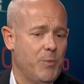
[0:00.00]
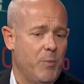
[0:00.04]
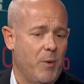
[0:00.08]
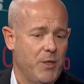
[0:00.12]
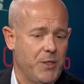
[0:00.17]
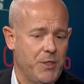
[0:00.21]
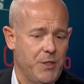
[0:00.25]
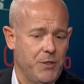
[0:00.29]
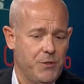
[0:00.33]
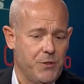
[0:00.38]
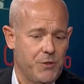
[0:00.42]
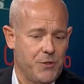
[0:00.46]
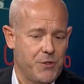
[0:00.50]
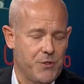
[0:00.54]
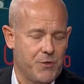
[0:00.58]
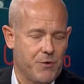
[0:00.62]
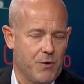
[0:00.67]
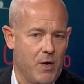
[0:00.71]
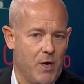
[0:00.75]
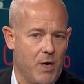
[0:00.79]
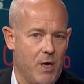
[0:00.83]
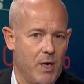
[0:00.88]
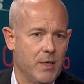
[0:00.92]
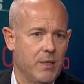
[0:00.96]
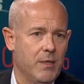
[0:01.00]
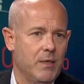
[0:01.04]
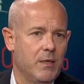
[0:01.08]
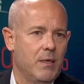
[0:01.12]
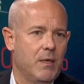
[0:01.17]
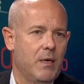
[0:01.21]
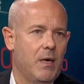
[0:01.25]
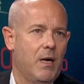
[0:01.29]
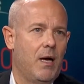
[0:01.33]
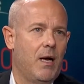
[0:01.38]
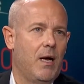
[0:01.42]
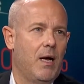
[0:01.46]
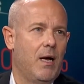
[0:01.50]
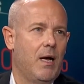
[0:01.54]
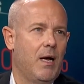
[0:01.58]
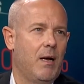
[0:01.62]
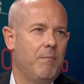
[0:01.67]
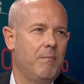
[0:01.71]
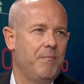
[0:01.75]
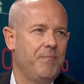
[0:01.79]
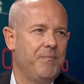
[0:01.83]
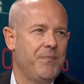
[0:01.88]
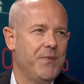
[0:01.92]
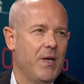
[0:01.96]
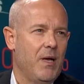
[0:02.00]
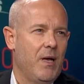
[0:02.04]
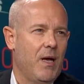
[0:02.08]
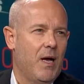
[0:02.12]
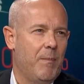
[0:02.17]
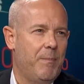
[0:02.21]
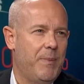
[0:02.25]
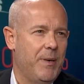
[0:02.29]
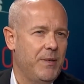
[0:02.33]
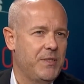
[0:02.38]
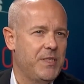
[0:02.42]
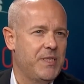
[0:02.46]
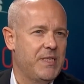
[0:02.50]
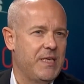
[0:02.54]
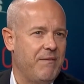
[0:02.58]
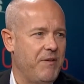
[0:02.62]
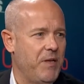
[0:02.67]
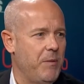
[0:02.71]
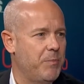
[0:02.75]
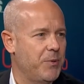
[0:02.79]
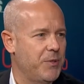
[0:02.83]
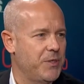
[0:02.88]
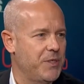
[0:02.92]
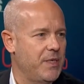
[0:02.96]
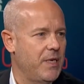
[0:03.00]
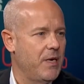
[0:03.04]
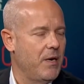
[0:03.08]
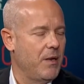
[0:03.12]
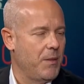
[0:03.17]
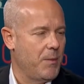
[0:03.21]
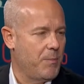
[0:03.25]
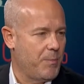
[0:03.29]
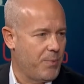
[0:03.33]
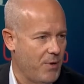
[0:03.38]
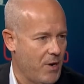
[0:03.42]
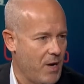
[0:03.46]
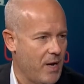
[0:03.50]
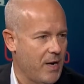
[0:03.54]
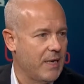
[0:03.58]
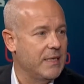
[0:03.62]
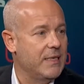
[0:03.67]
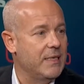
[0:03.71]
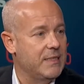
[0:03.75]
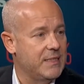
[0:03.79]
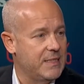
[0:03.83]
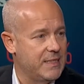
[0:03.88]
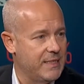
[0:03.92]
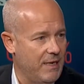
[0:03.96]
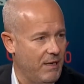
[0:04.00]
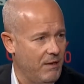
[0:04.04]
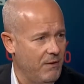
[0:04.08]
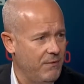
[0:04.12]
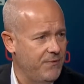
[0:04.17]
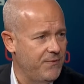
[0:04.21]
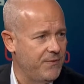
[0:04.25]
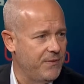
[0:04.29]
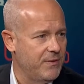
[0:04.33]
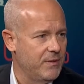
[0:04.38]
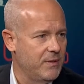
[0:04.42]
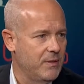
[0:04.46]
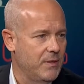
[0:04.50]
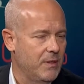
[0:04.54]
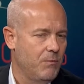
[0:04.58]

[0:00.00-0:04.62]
margins are strong, um, about 70% on the product itself,